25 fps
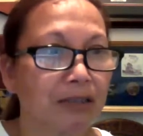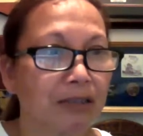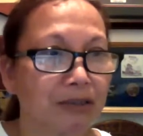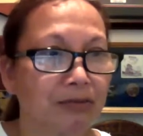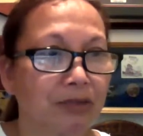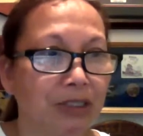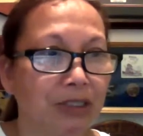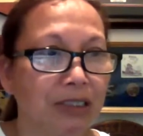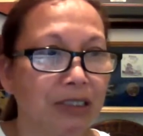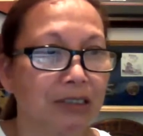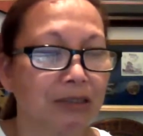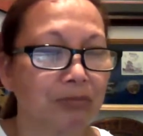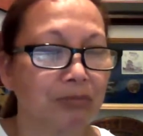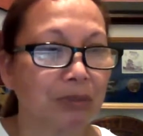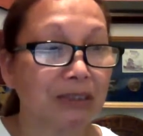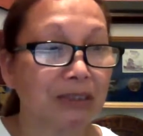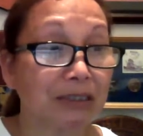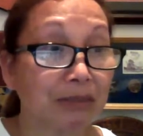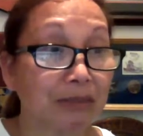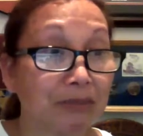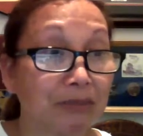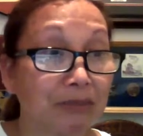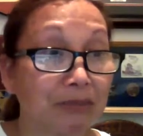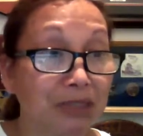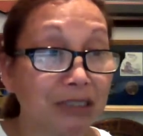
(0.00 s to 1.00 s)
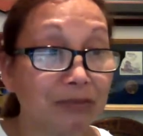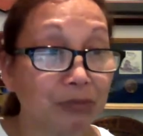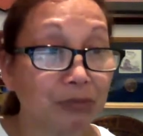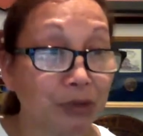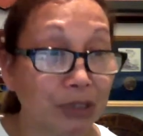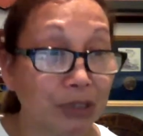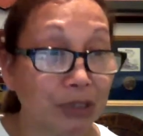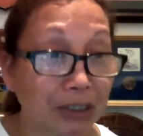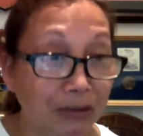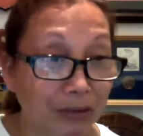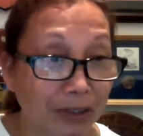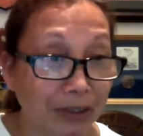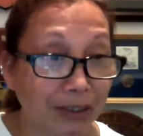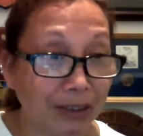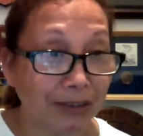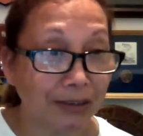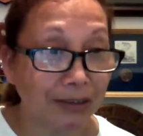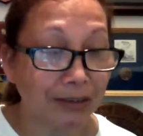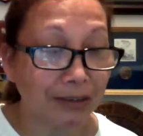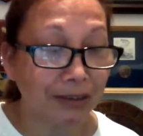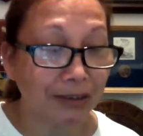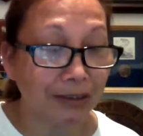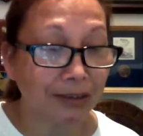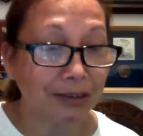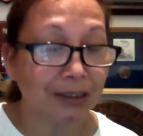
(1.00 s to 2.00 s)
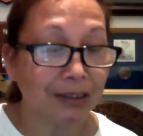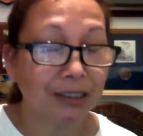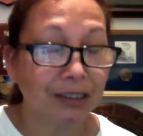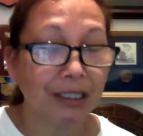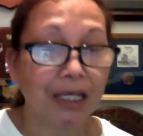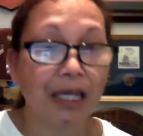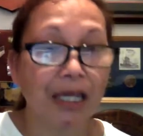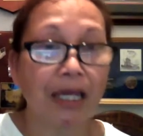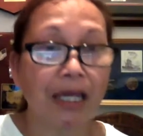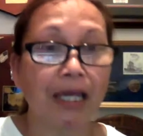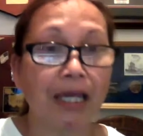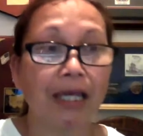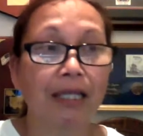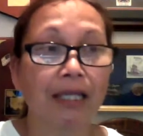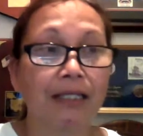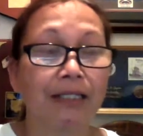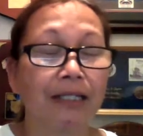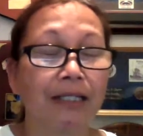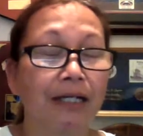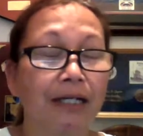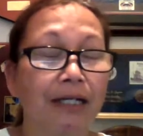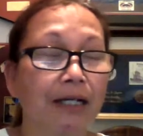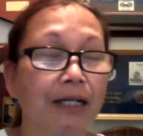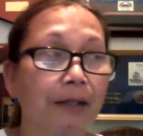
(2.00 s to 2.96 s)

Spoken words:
It's really expensive just for the crate. And